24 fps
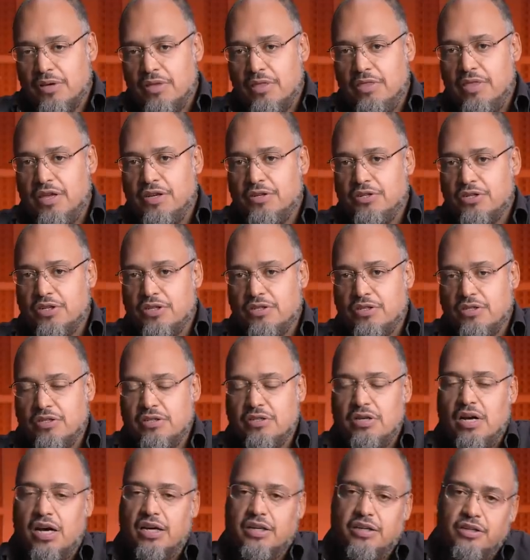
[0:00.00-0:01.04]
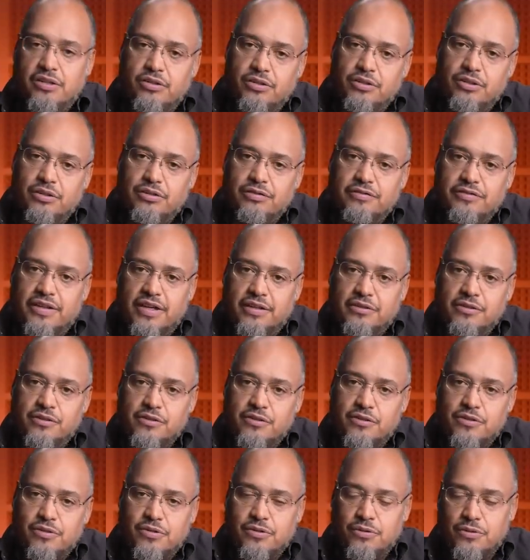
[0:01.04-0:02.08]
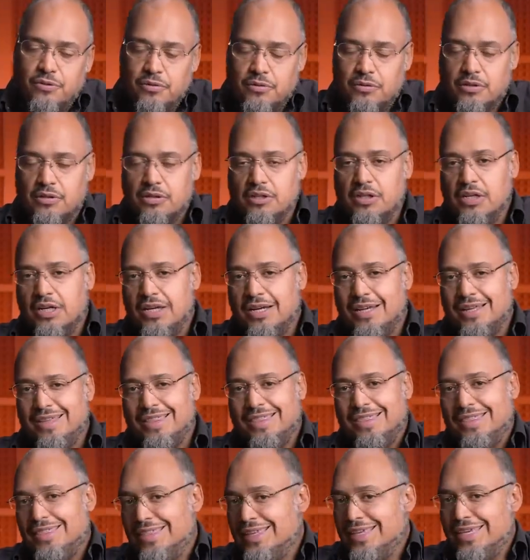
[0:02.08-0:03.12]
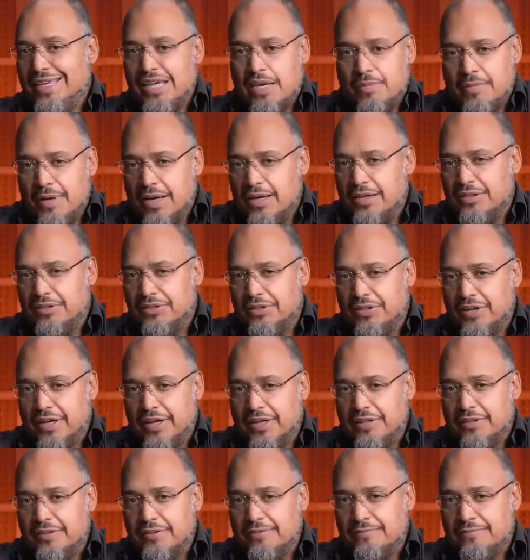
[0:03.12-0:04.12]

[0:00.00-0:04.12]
than just talking to your co-founders or thinking about in your head.